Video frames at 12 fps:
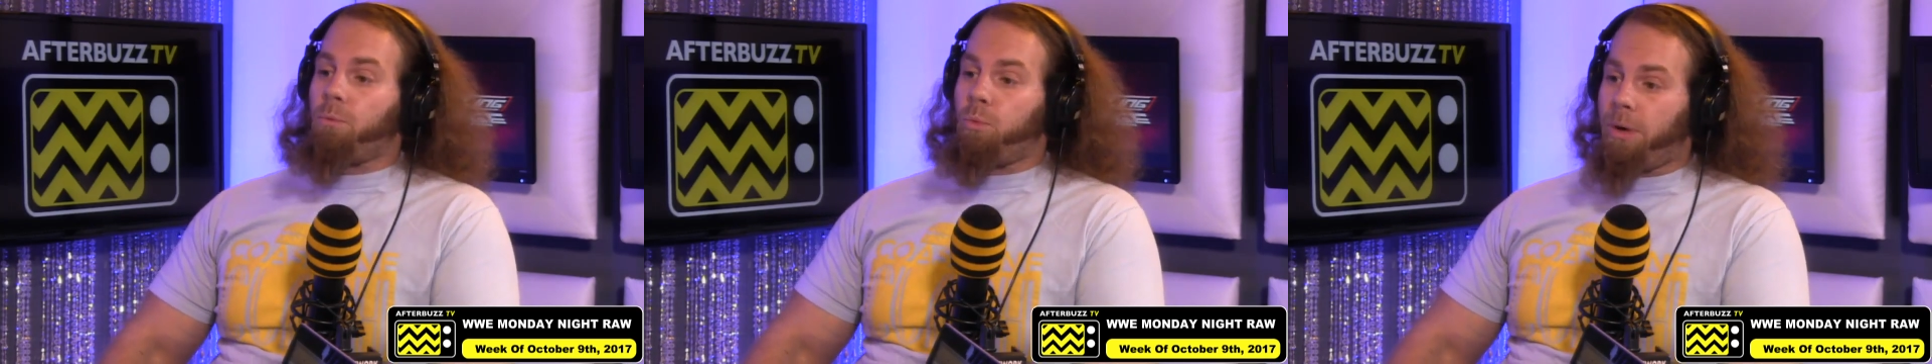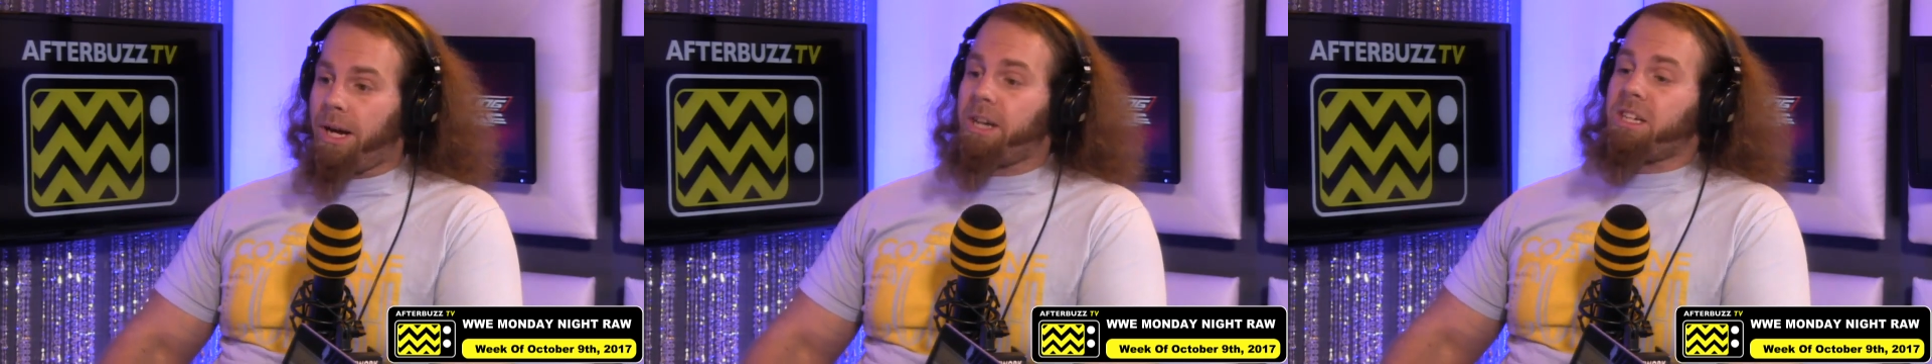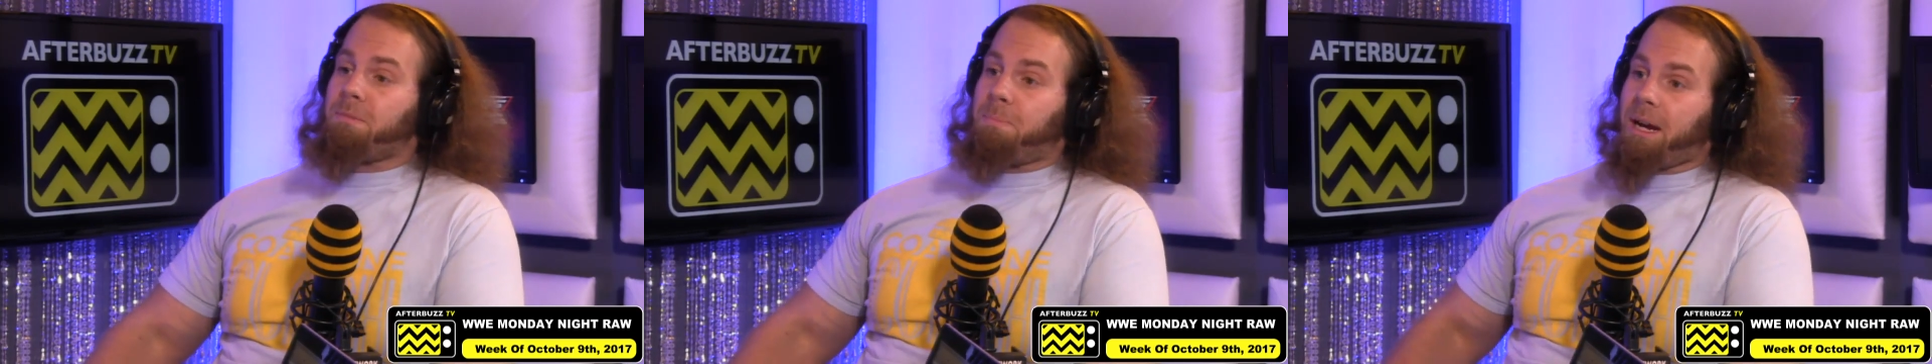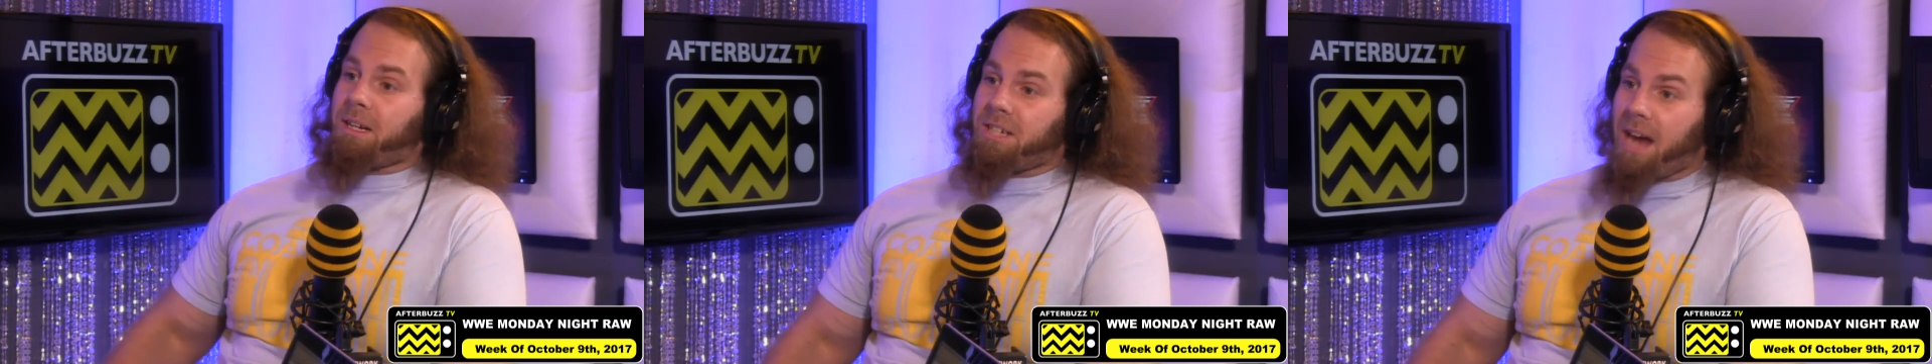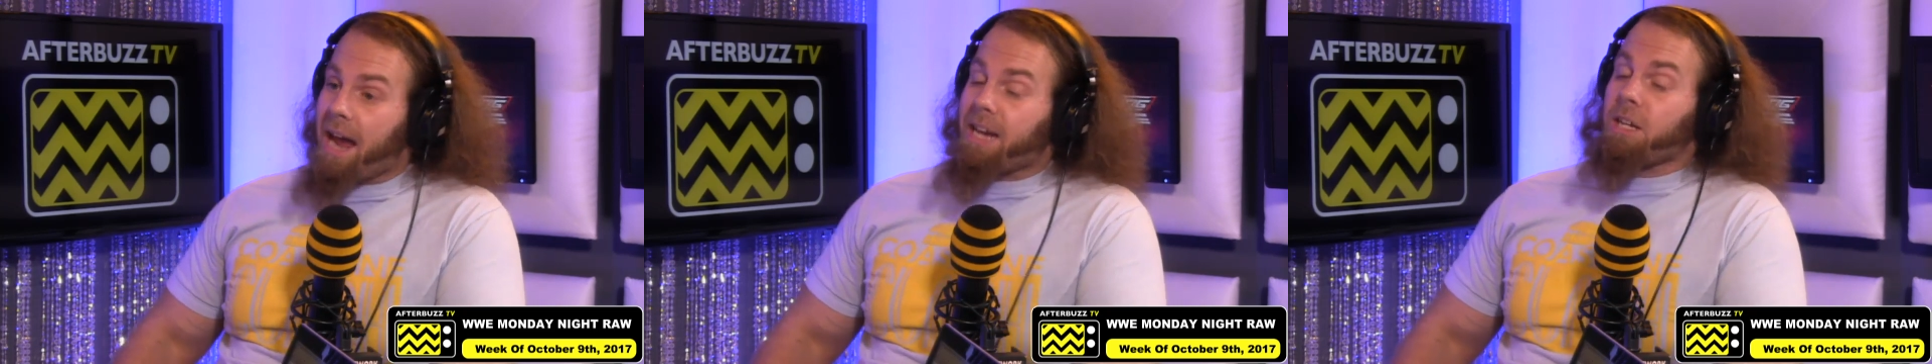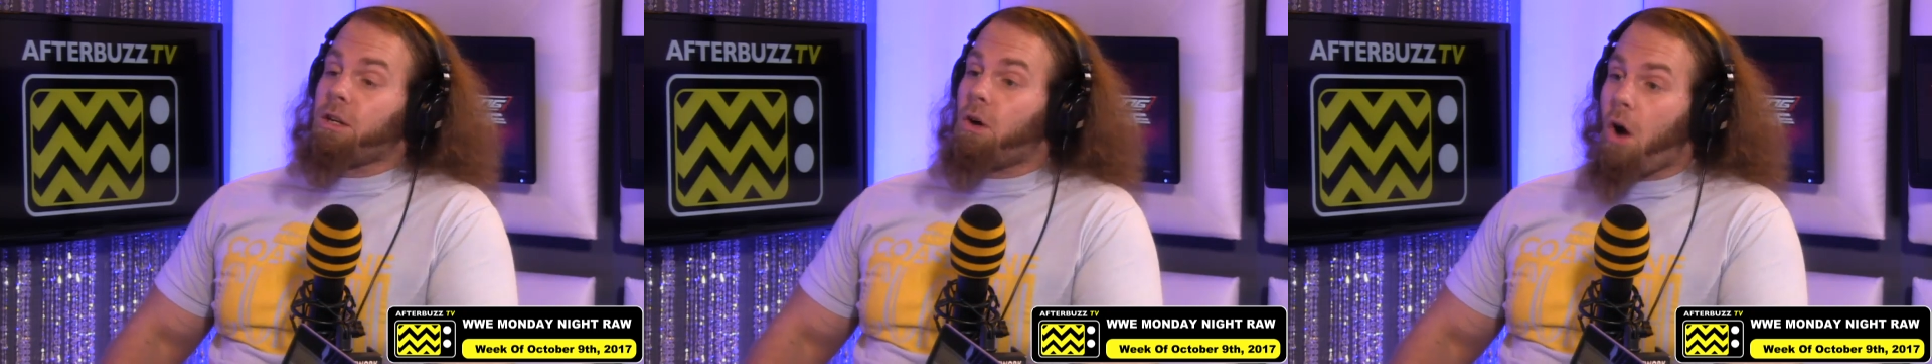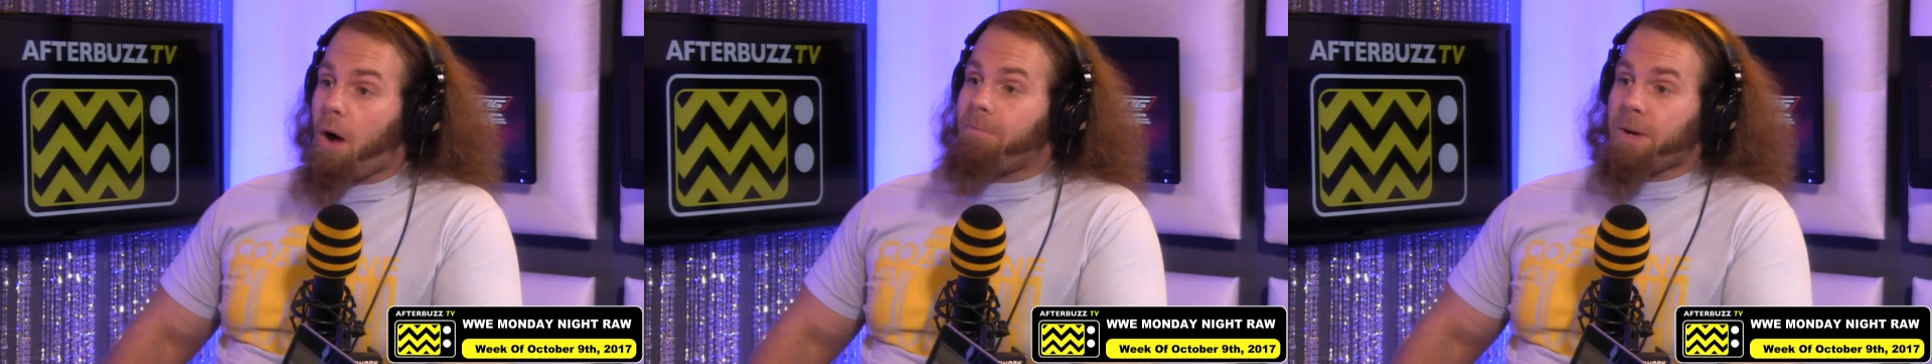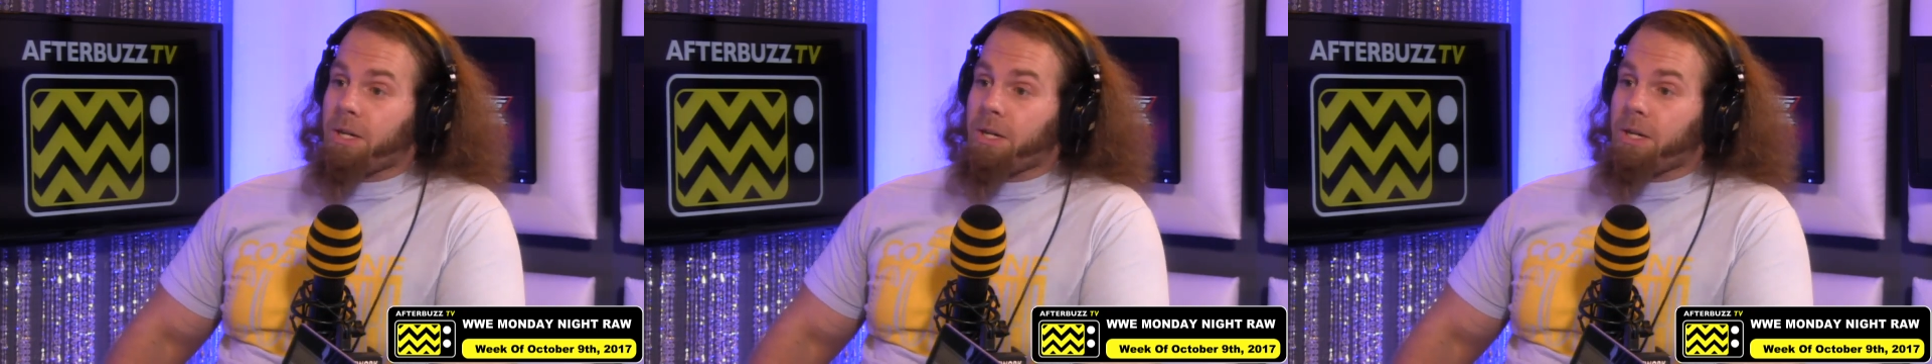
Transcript: really spectacular offense.